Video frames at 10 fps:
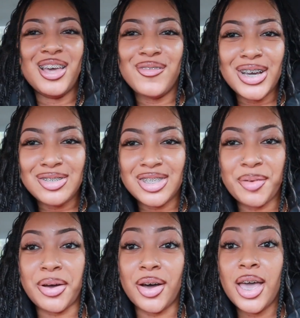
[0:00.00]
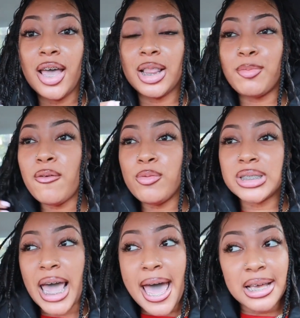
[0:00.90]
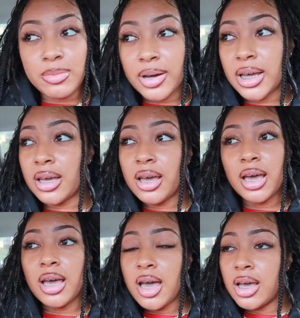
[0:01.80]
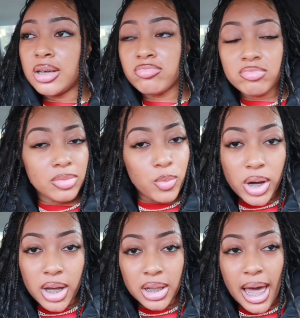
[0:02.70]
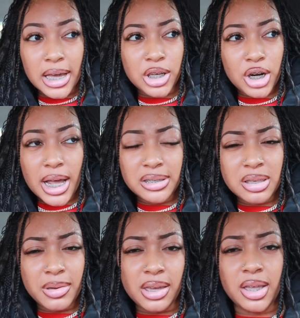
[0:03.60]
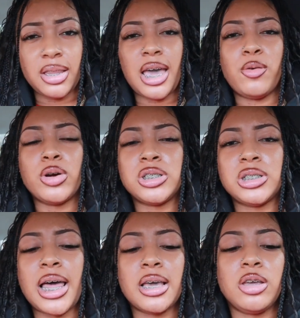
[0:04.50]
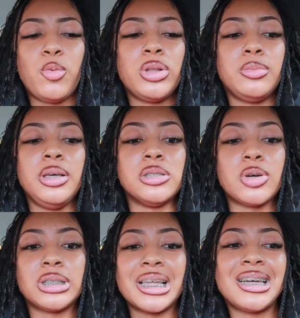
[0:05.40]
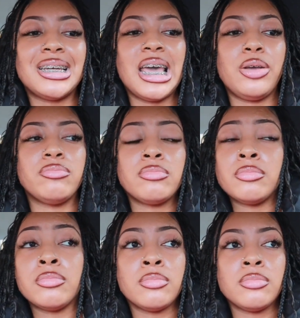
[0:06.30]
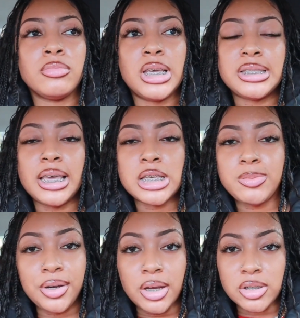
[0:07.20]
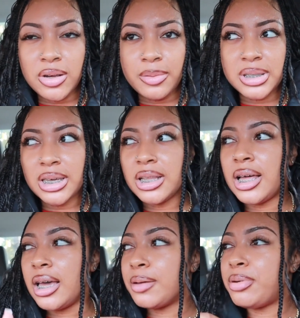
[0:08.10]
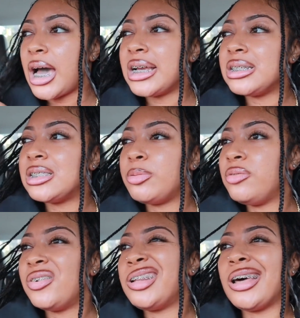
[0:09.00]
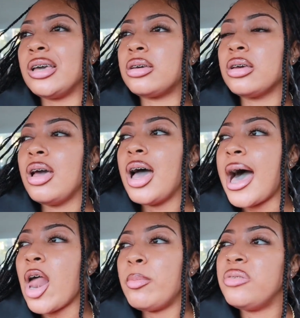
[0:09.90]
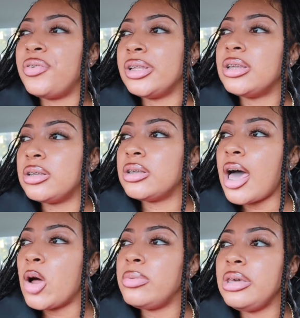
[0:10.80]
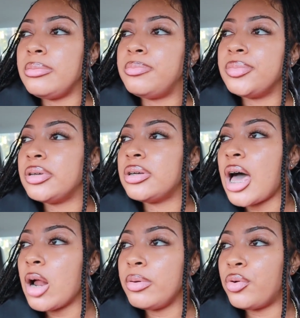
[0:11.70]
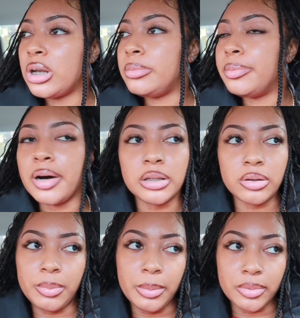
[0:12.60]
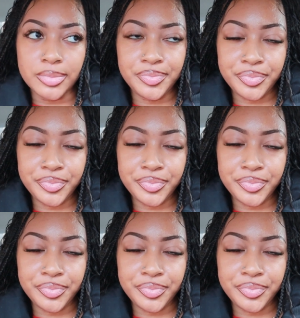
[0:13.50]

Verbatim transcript: fuck you talking about the movie was ass but what like you're next to me like we're like you're with me so at the end of the day it's the experience you know what i'm saying like i just don't be feeling like i don't be feeling i don't be i don't be wanting to be bothered with people